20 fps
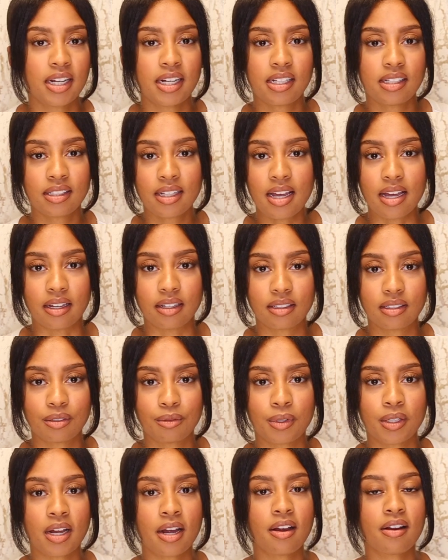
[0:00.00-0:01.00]
86
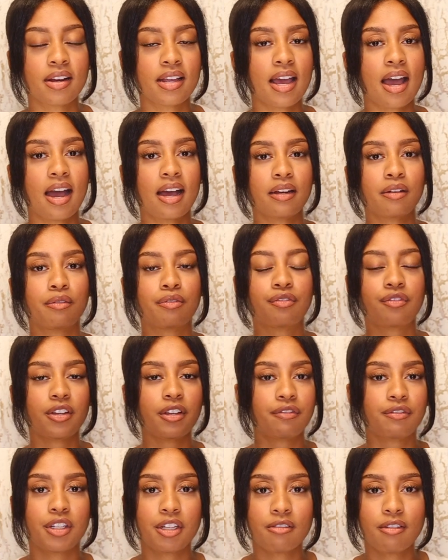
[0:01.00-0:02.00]
when I already had
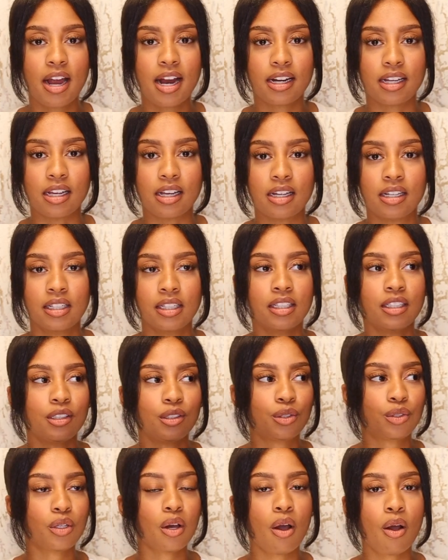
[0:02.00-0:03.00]
50 ready.
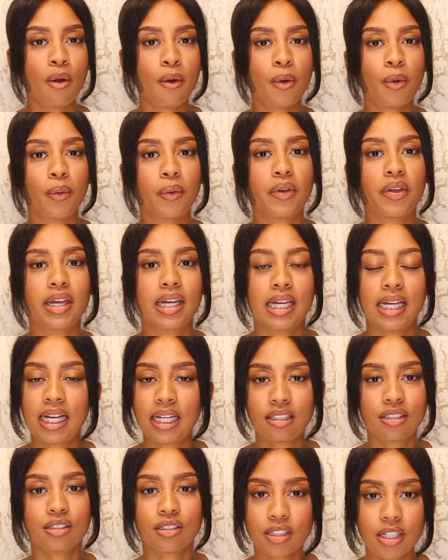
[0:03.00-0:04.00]
So
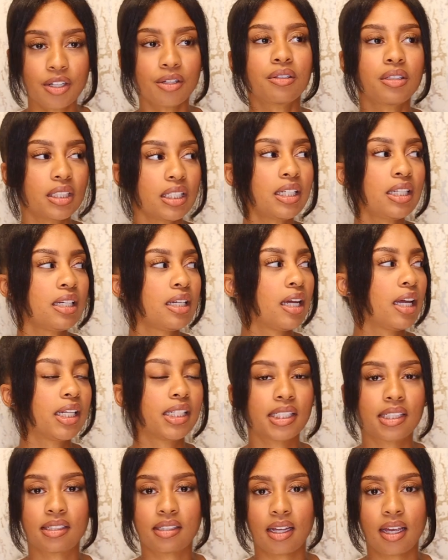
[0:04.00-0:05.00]
it's literally
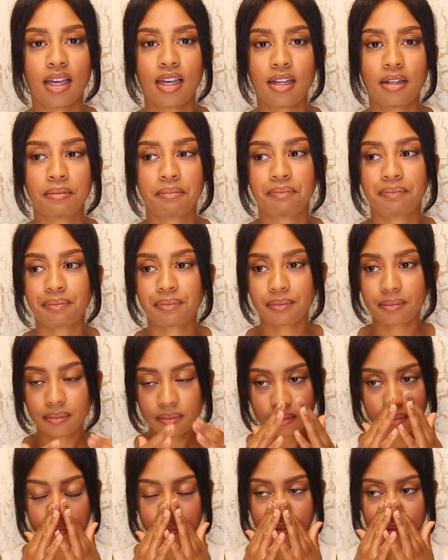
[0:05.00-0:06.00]
insane
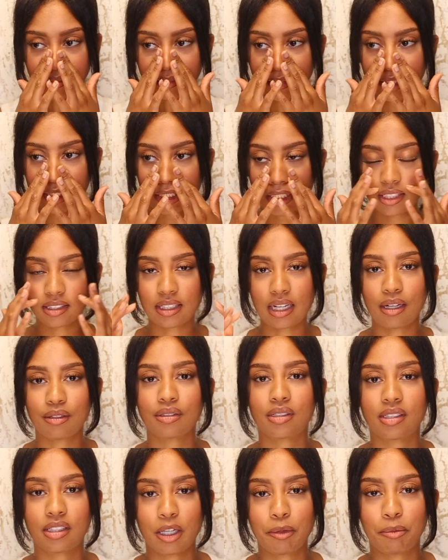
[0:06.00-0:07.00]
and it
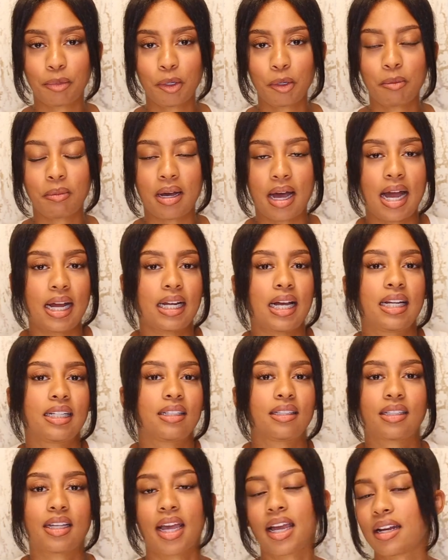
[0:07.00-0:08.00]
sounds simple, but I, I
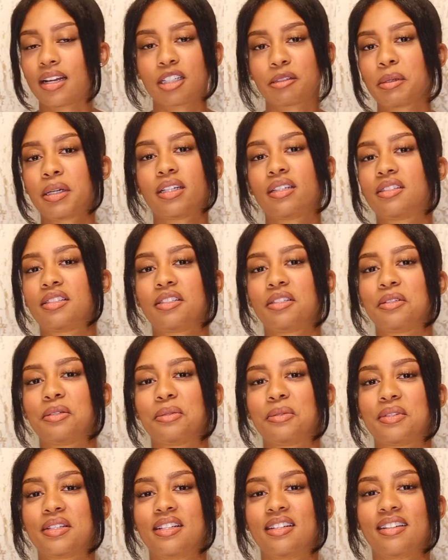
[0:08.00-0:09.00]
just can't explain it to
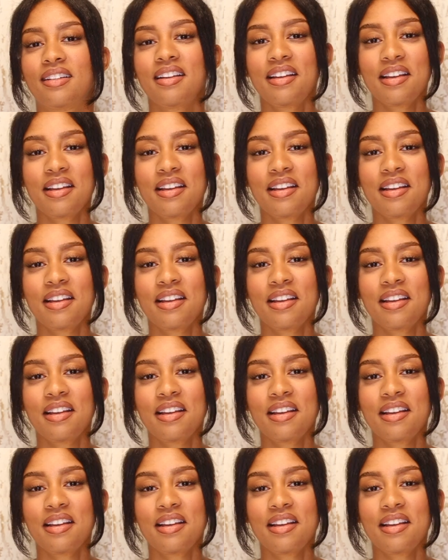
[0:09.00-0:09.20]
you